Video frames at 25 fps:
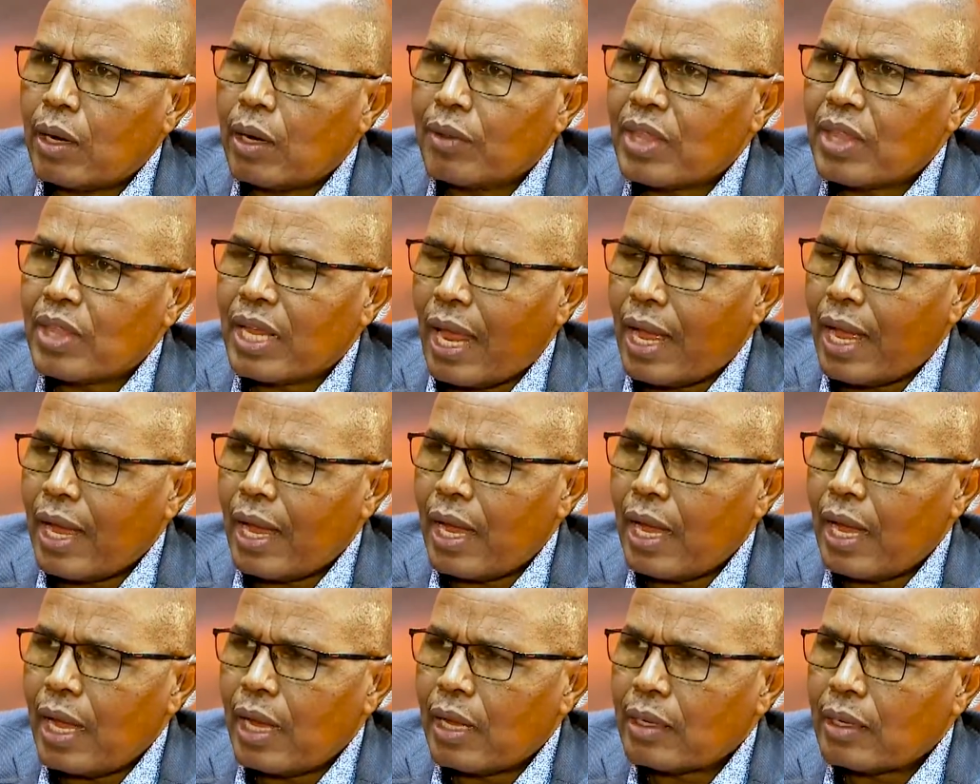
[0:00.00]
that
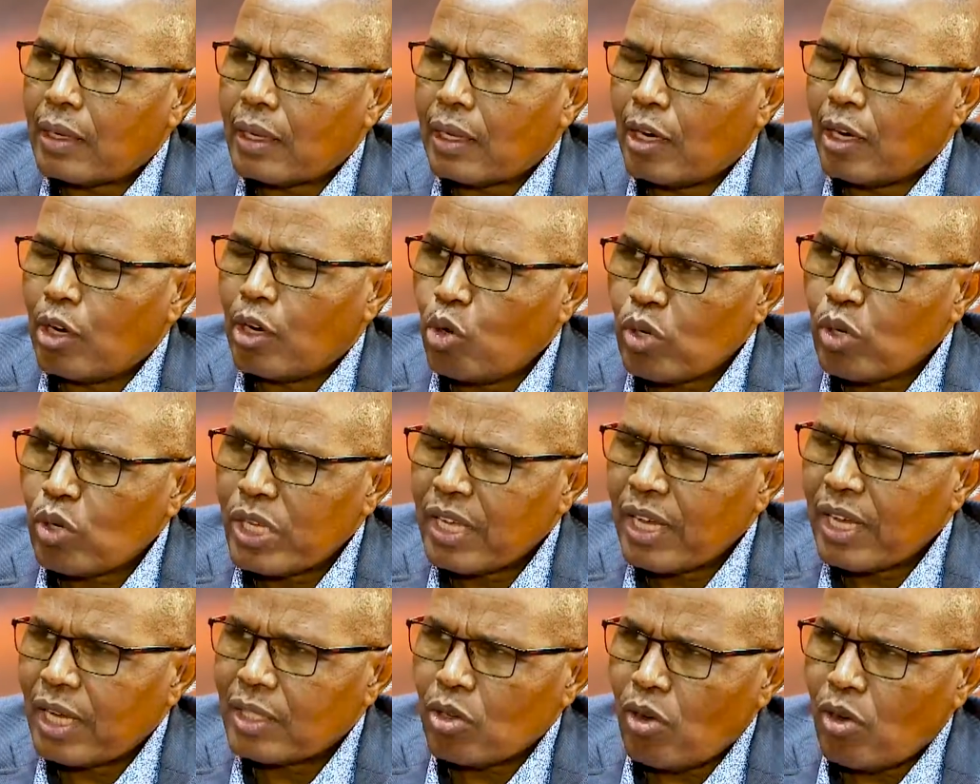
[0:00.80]
are
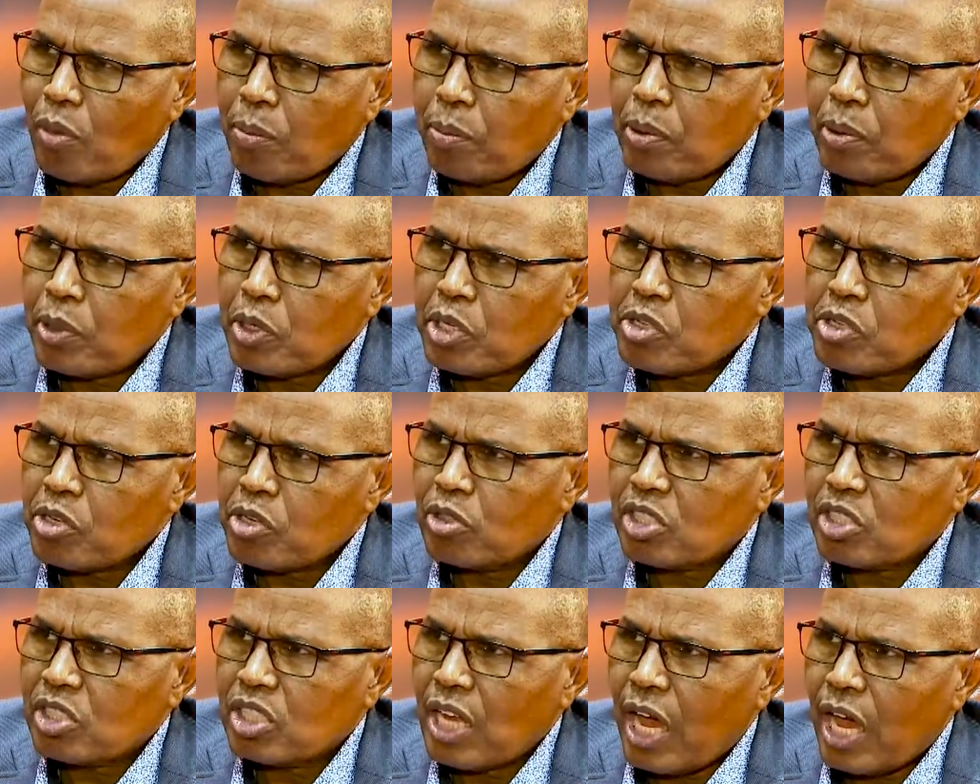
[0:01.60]
looking at our political
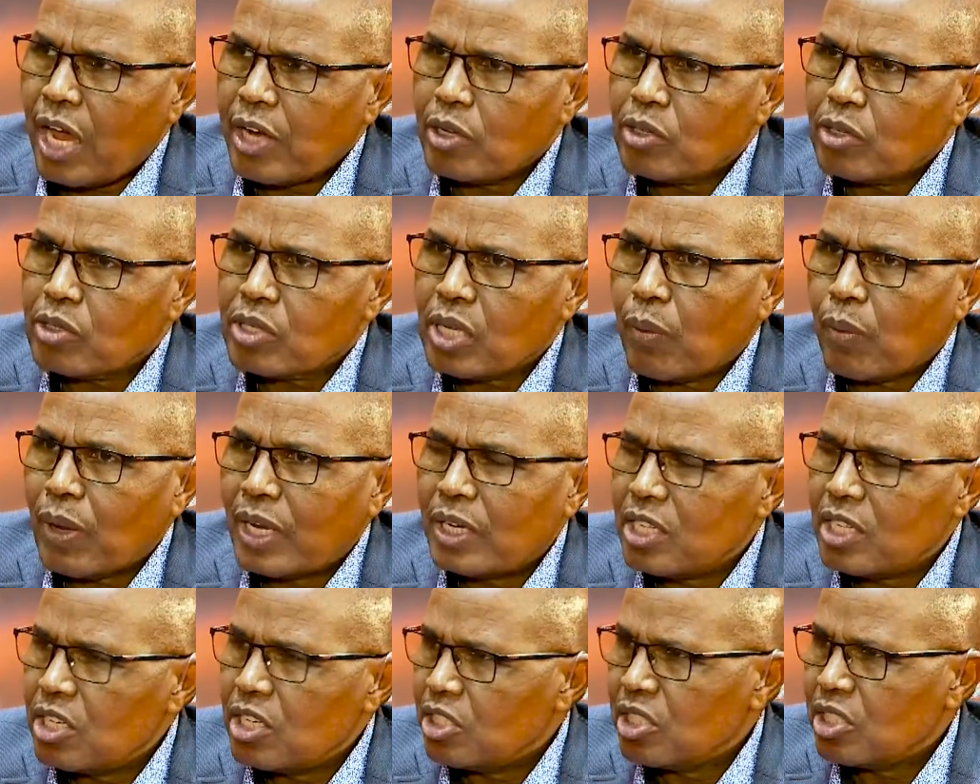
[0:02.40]
scenarios, our
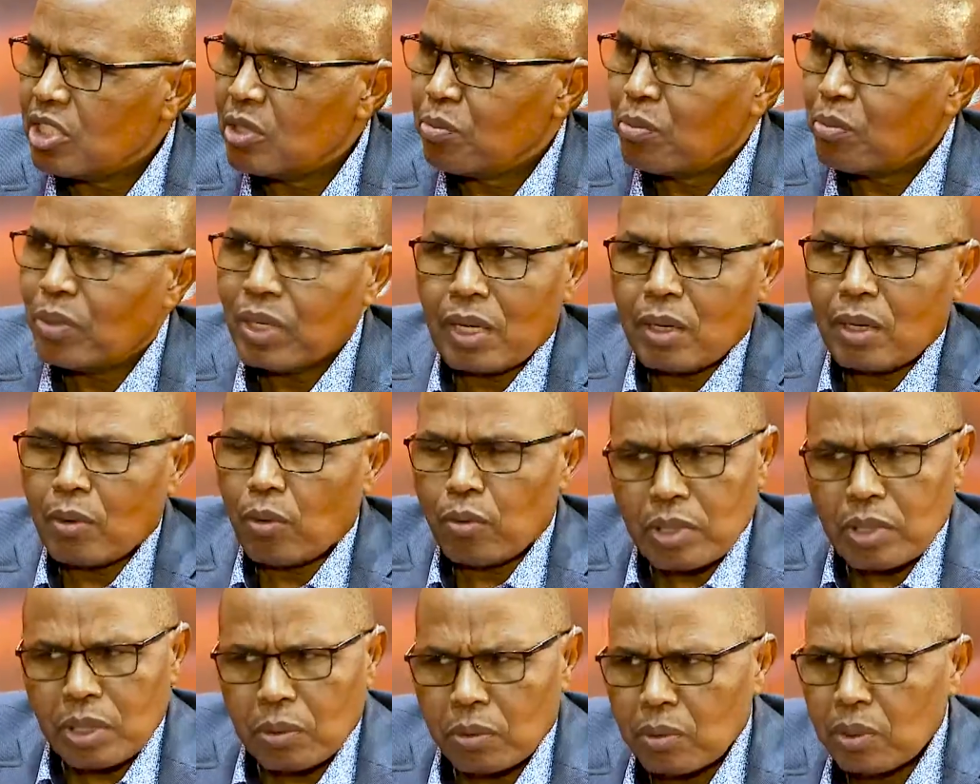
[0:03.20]
leadership.
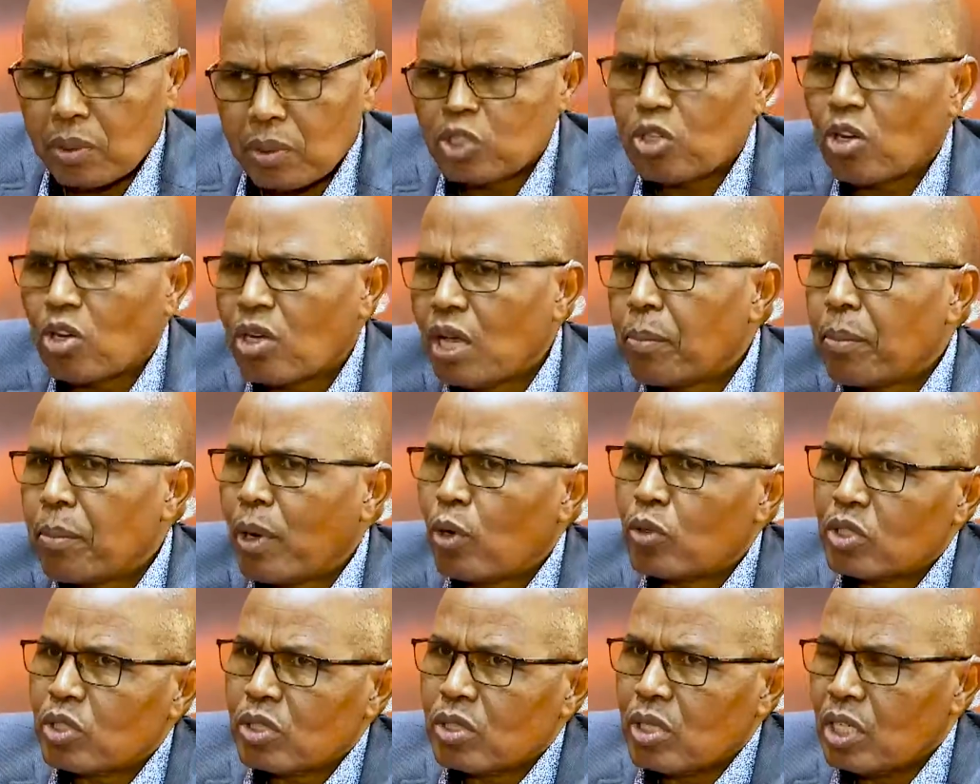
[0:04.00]
We're talking
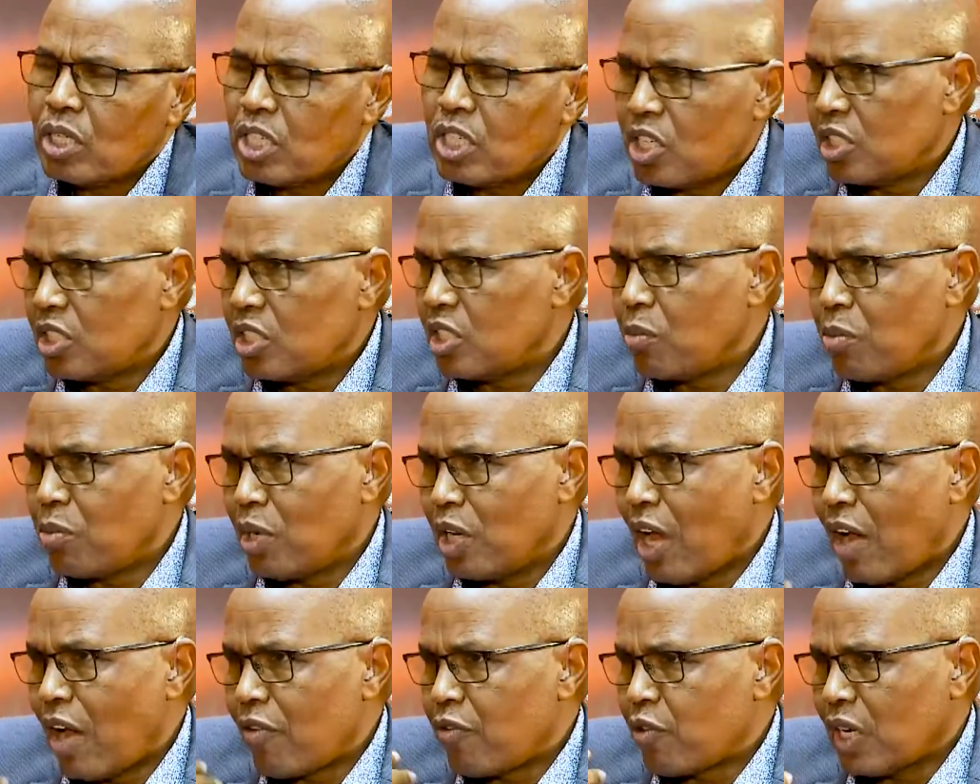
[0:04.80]
about leadership in
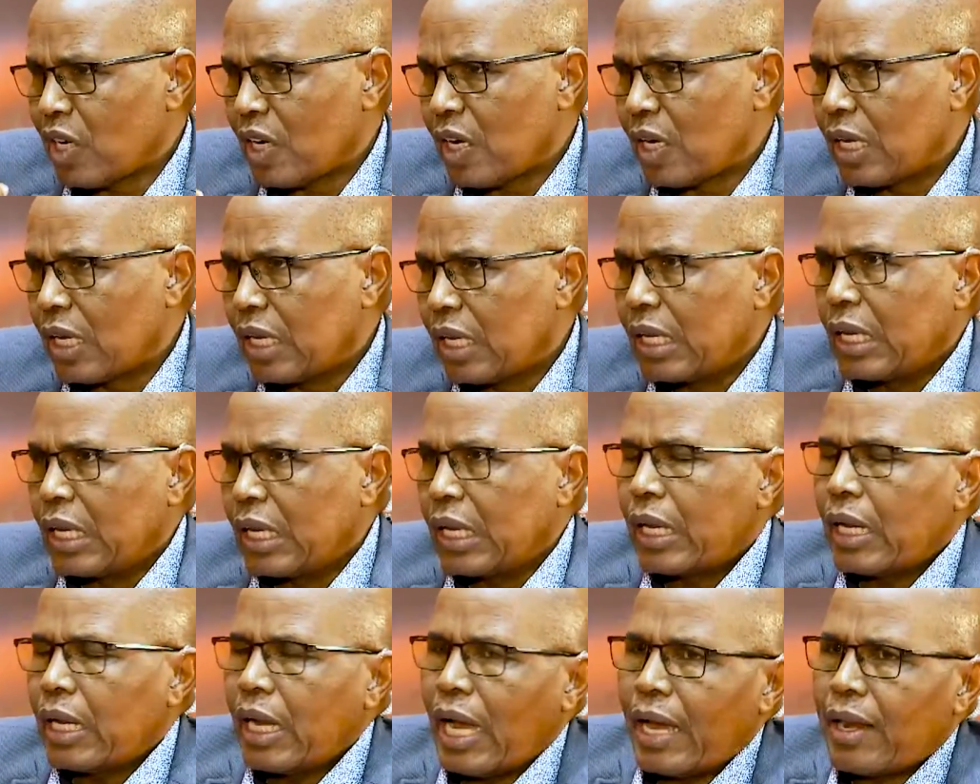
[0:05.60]
Africa,
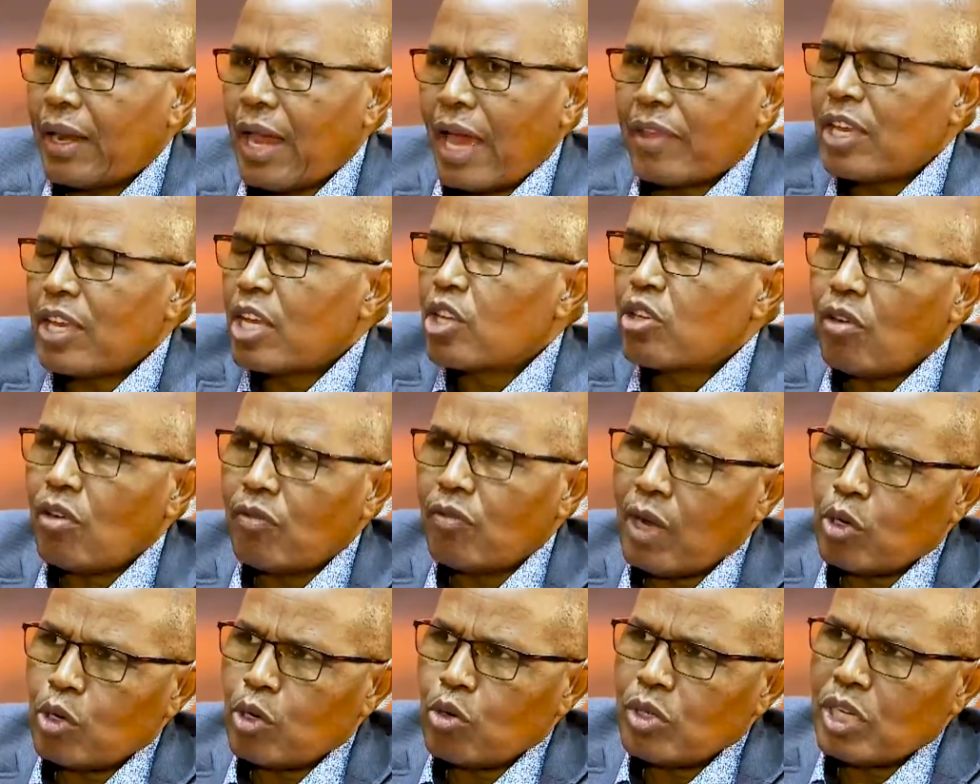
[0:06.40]
and I think you've
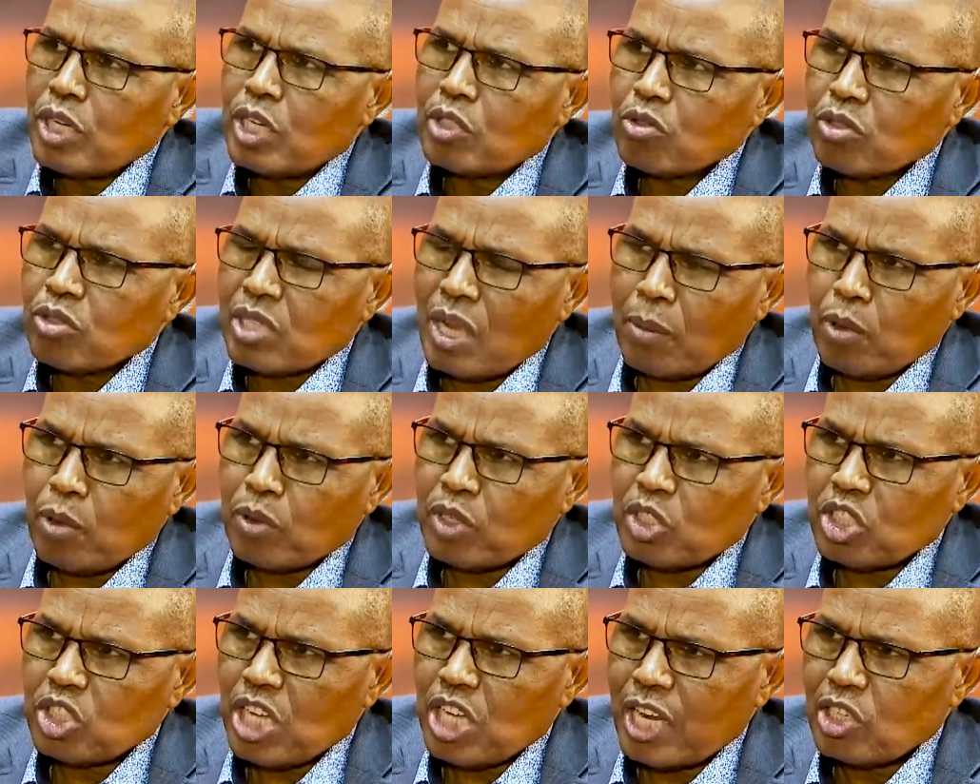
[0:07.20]
alluded to some of the
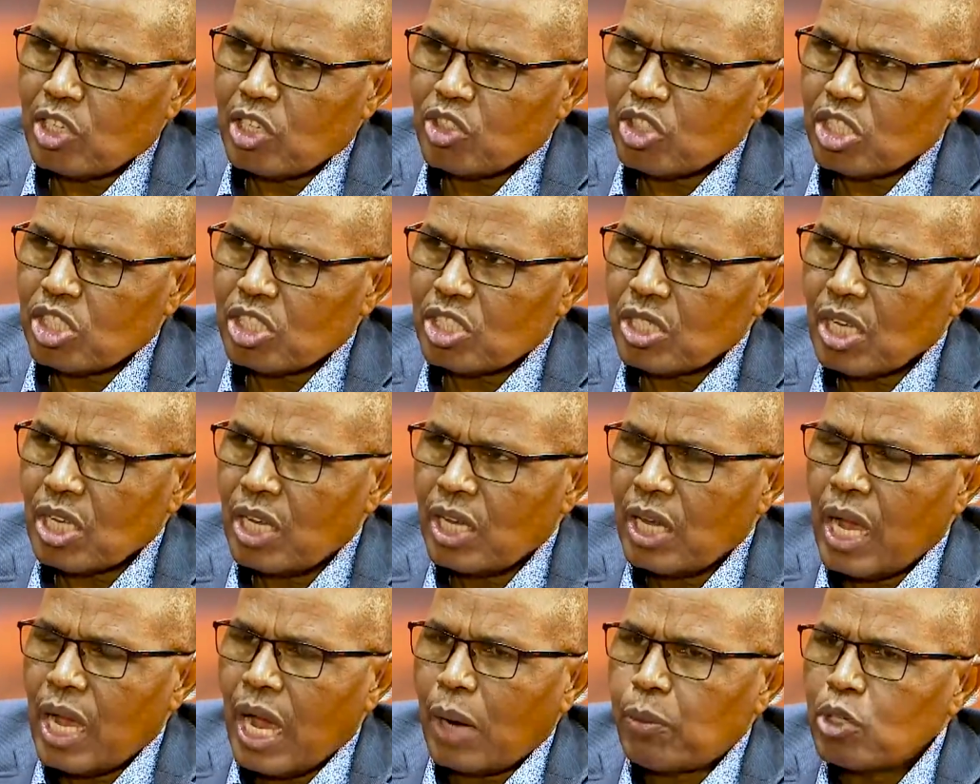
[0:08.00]
challenges.
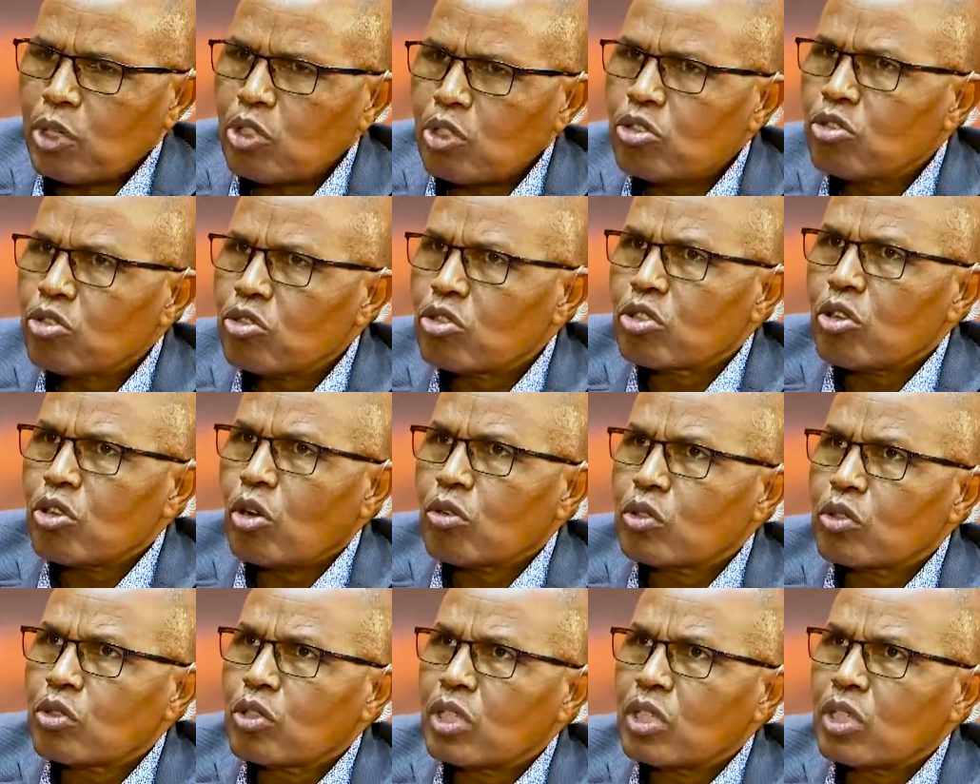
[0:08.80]
I want you to talk to